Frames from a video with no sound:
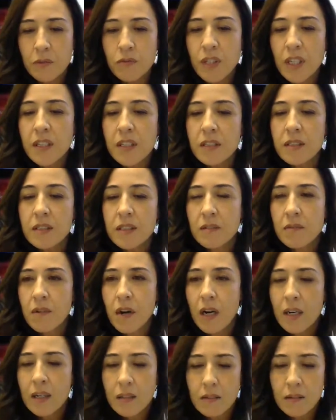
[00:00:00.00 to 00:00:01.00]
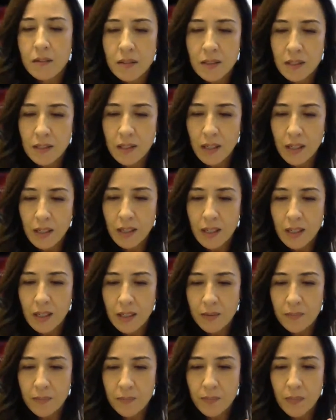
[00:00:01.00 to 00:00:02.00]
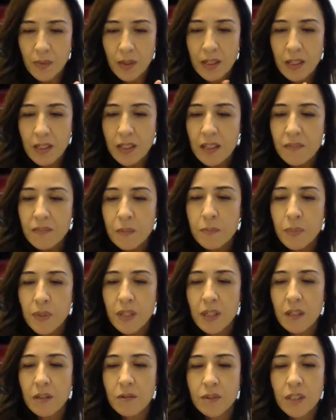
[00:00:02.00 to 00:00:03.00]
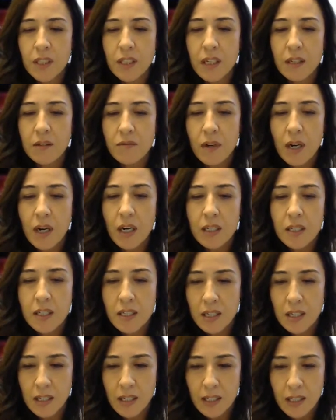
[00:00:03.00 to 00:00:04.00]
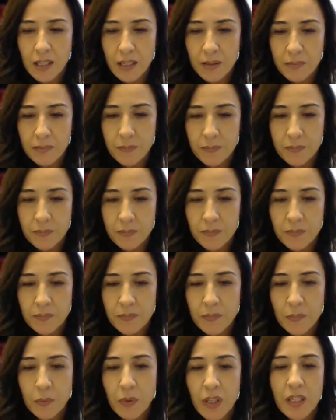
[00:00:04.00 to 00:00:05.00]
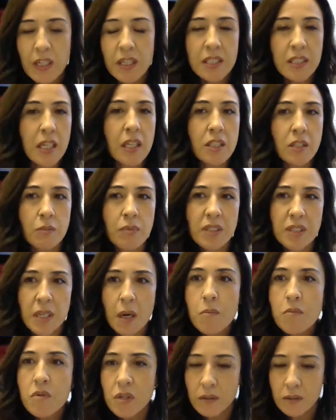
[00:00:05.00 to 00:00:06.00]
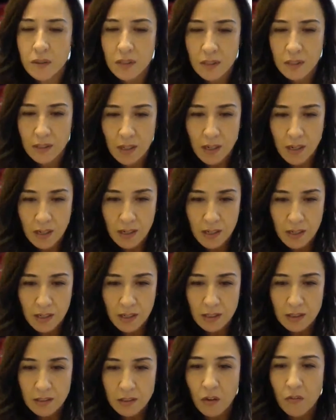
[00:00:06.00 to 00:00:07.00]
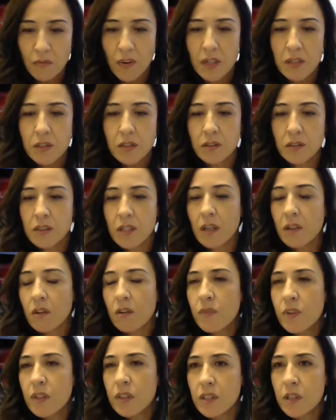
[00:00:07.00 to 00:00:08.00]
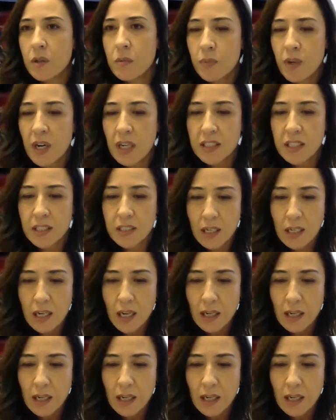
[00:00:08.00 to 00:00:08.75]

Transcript: readers and writers in a given period read and write within a set of assumptions and conventions that govern their practice,